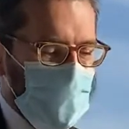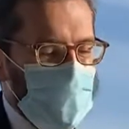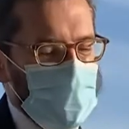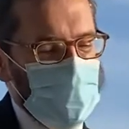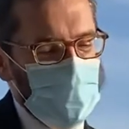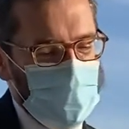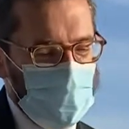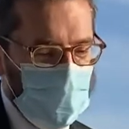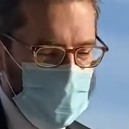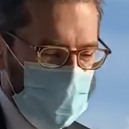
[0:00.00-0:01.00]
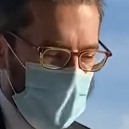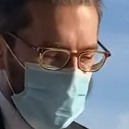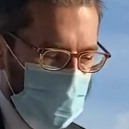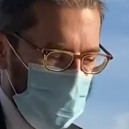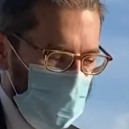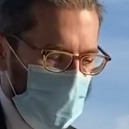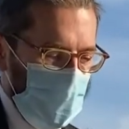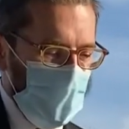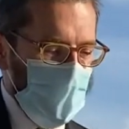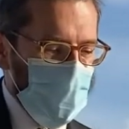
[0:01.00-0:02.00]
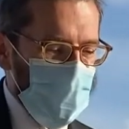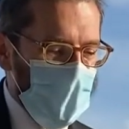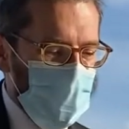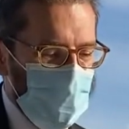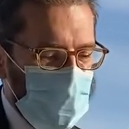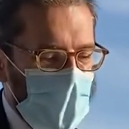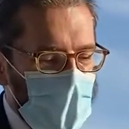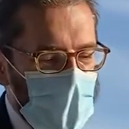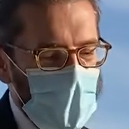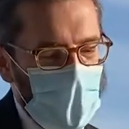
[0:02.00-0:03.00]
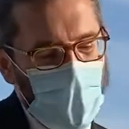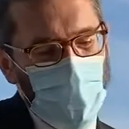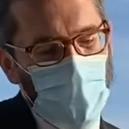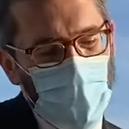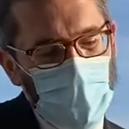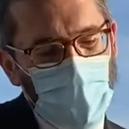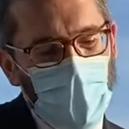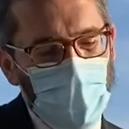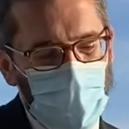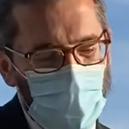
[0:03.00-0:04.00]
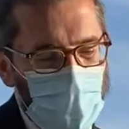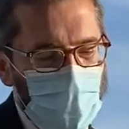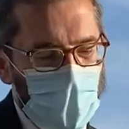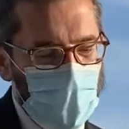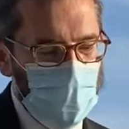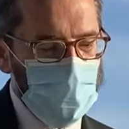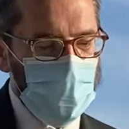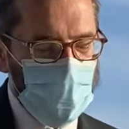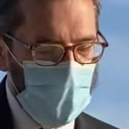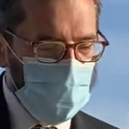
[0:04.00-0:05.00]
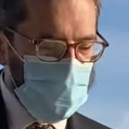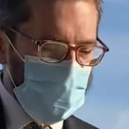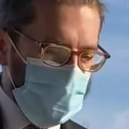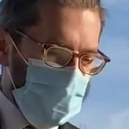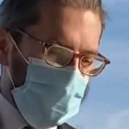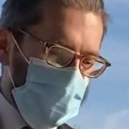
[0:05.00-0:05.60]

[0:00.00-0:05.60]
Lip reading: to a certain extent. But I think that the reason why he could be like this and could have such a good sense of